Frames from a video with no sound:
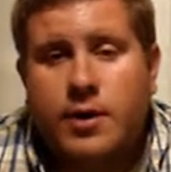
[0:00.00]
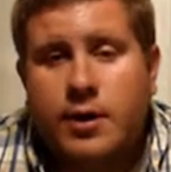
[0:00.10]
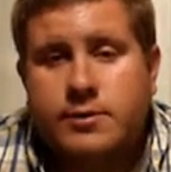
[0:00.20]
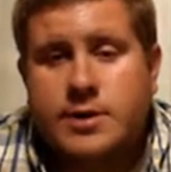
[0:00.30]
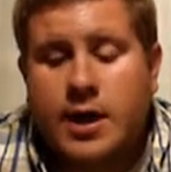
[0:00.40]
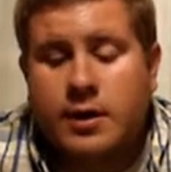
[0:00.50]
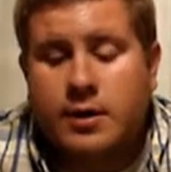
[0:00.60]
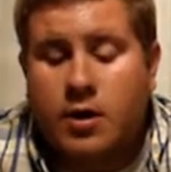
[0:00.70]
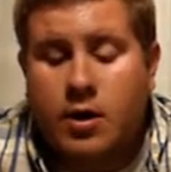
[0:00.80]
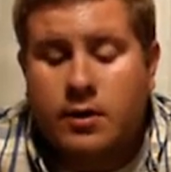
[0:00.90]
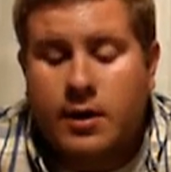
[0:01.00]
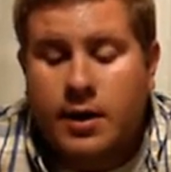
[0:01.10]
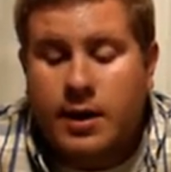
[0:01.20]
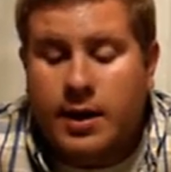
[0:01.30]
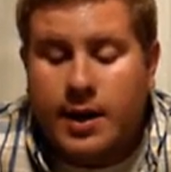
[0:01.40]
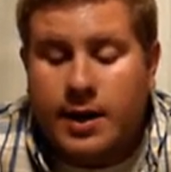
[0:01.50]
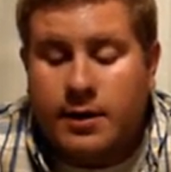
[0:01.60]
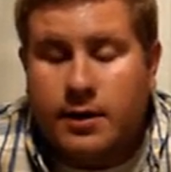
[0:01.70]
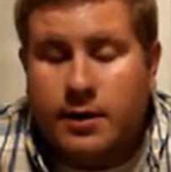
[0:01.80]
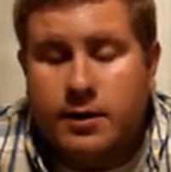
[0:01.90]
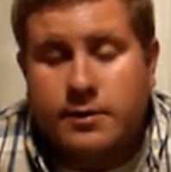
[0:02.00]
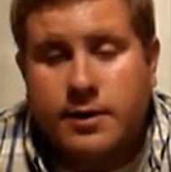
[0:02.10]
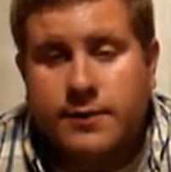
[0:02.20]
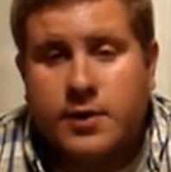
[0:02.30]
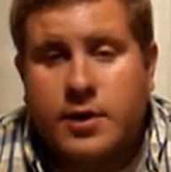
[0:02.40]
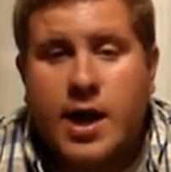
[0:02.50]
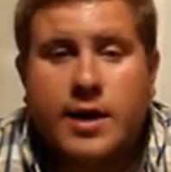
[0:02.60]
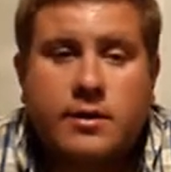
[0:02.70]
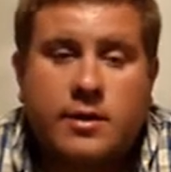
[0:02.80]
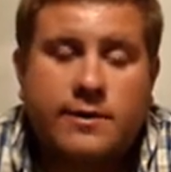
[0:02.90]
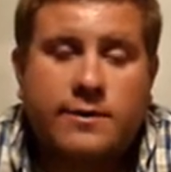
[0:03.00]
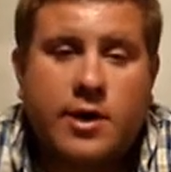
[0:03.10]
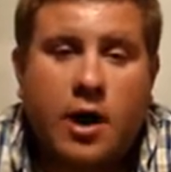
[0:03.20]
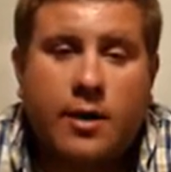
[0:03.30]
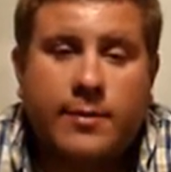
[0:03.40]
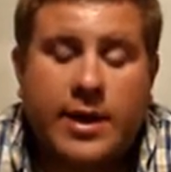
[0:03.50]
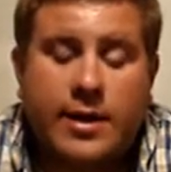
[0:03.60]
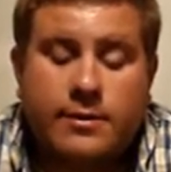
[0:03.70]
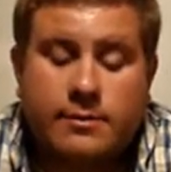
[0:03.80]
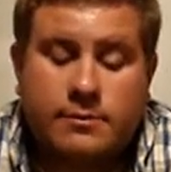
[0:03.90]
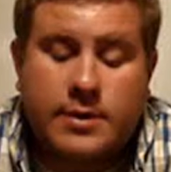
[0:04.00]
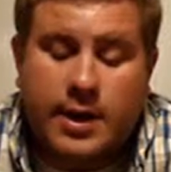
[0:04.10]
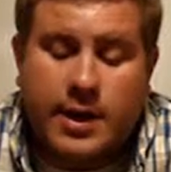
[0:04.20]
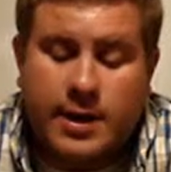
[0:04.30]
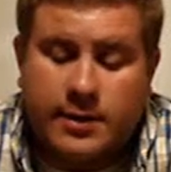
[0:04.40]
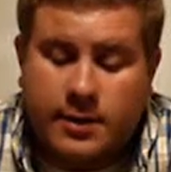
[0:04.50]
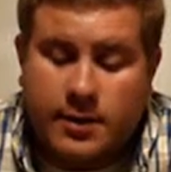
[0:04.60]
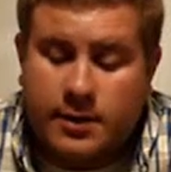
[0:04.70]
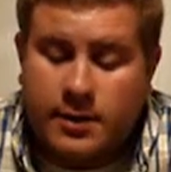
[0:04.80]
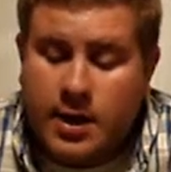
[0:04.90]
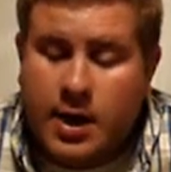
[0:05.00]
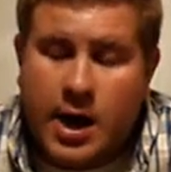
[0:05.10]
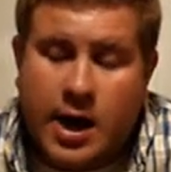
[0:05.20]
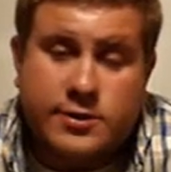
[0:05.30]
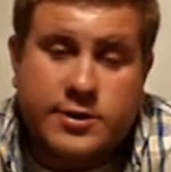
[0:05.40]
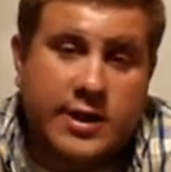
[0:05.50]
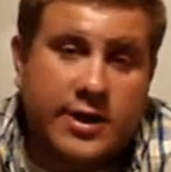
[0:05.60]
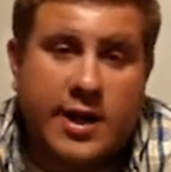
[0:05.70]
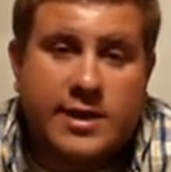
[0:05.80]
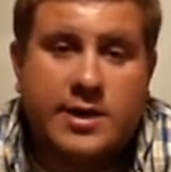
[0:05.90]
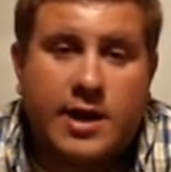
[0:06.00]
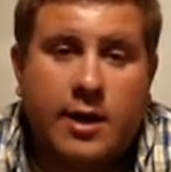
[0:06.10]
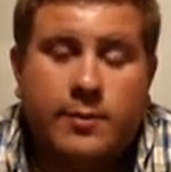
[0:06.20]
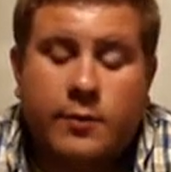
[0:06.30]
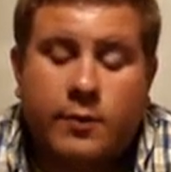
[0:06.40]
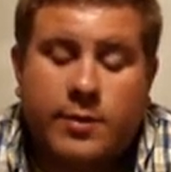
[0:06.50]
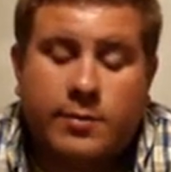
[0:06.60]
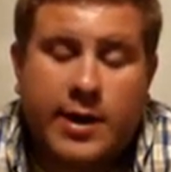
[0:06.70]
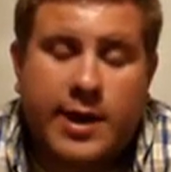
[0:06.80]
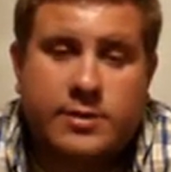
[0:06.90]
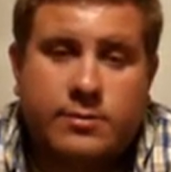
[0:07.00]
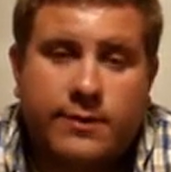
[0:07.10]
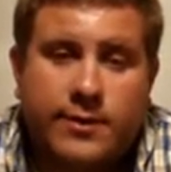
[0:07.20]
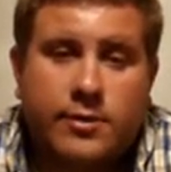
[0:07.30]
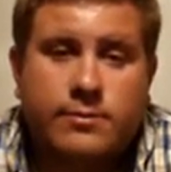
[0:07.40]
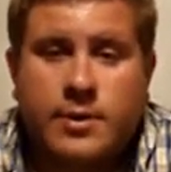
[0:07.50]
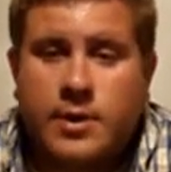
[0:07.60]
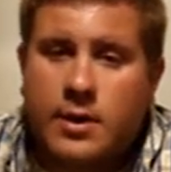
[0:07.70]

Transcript: I know it's kind of long, and if you like, leave a comment, and I'll see you next time with my next review.